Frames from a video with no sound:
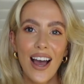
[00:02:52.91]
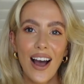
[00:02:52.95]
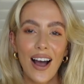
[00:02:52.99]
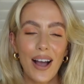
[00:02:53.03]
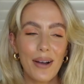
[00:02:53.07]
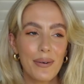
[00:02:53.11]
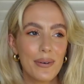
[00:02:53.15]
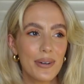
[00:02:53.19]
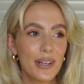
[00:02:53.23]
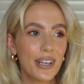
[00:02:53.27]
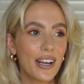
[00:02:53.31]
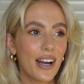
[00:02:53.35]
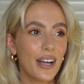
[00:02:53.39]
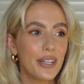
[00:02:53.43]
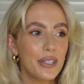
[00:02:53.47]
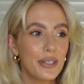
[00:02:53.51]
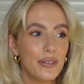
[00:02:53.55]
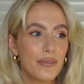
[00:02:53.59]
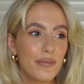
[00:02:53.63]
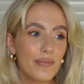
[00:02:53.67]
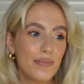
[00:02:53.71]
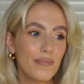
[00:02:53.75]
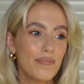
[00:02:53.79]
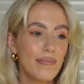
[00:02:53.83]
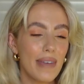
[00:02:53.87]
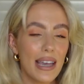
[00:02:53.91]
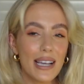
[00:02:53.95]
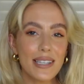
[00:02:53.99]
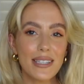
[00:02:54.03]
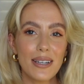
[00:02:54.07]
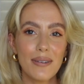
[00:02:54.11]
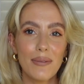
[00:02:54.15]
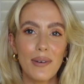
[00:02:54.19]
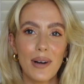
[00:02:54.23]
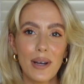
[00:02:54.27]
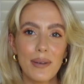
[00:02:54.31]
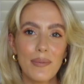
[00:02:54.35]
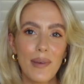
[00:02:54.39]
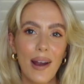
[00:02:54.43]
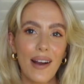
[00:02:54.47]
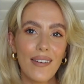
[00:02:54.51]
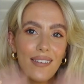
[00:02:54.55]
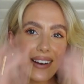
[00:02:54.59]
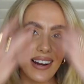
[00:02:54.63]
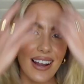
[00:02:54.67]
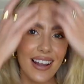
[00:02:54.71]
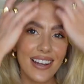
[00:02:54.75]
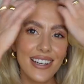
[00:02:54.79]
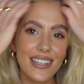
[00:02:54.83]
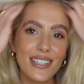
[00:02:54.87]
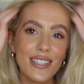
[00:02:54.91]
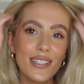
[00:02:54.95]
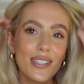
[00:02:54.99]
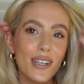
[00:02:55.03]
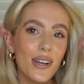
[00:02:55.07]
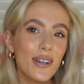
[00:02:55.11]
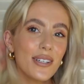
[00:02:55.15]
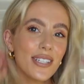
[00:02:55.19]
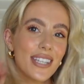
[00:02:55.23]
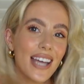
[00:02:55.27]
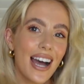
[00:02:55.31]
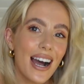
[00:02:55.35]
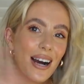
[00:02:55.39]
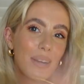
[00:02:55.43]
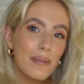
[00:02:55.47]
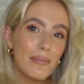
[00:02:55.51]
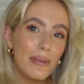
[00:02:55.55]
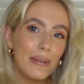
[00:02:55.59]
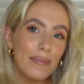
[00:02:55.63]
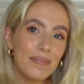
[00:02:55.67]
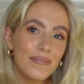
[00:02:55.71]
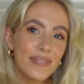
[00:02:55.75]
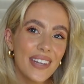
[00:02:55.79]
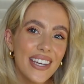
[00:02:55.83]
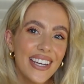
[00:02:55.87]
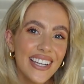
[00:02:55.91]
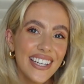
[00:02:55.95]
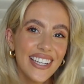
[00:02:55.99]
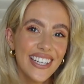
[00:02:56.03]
I want to kind of mix up what I'm wearing, I can just go to that album,